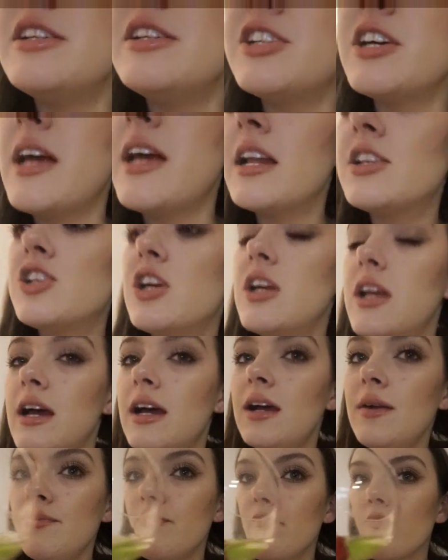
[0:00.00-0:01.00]
gin actually.
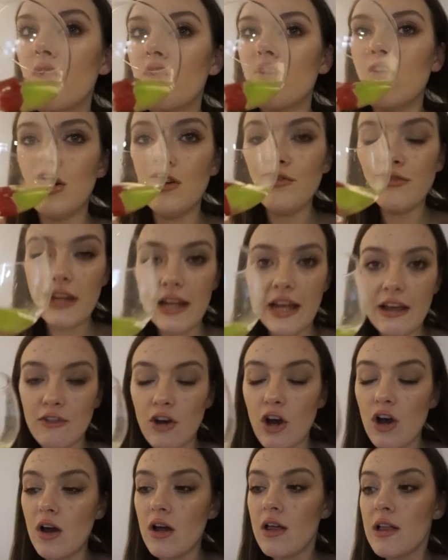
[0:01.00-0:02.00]
It's lovely.
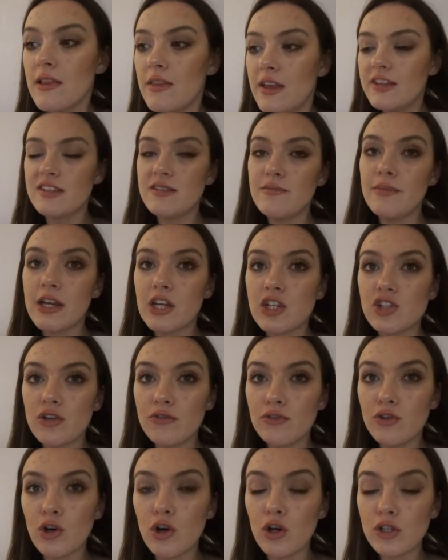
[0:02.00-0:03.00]
This is a mixture
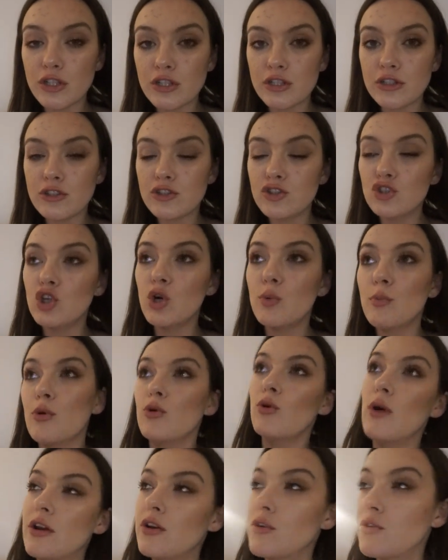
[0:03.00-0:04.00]
of Gordon's
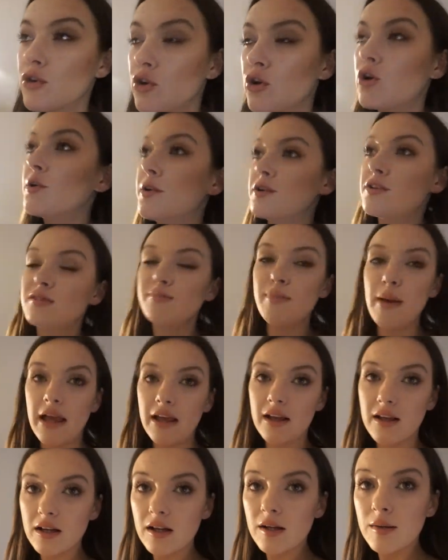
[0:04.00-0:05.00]
normal and Gordon's
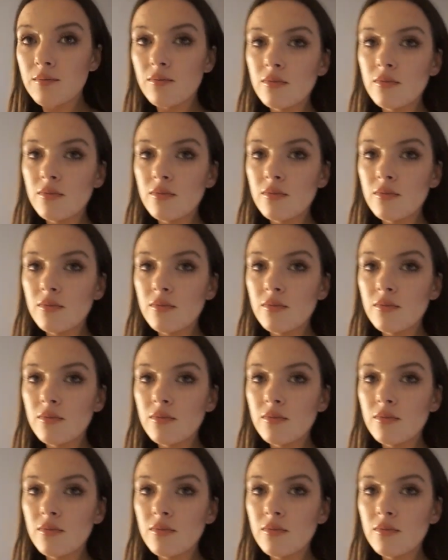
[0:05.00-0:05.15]
pink.